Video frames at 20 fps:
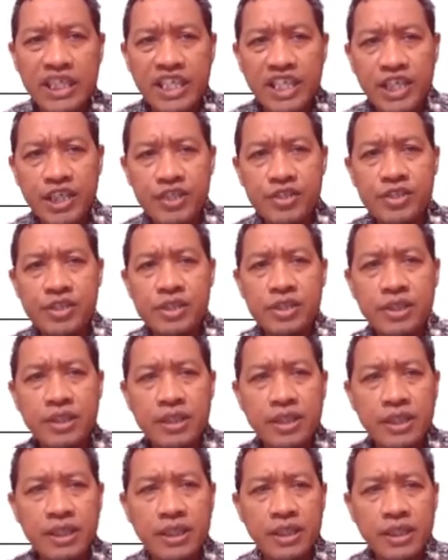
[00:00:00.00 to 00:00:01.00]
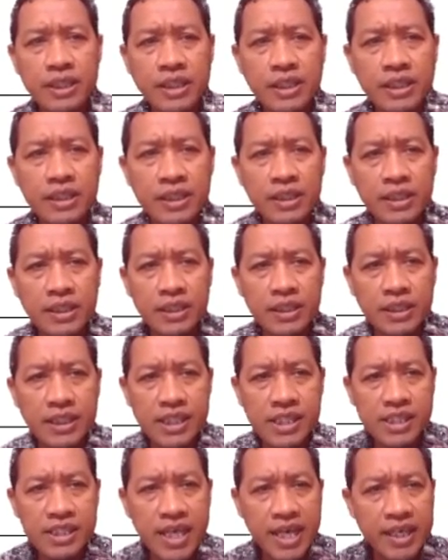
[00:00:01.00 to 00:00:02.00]
each
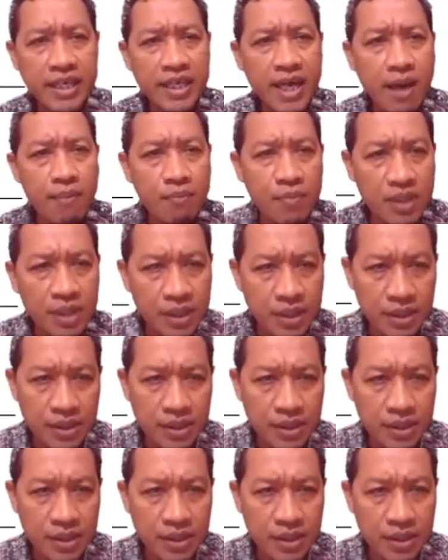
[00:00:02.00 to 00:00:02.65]
design number.